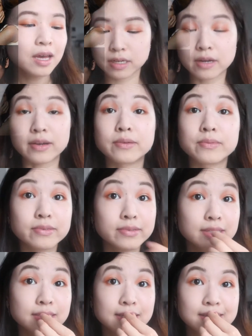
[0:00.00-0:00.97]
Alright, we
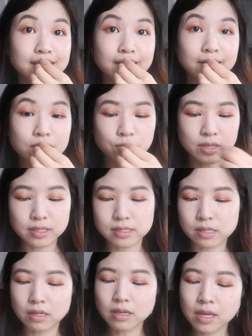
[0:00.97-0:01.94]
really need to get on with this
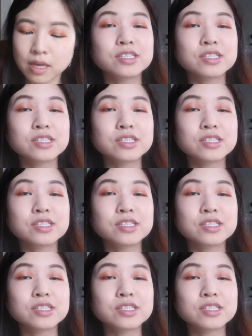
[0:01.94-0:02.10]
look.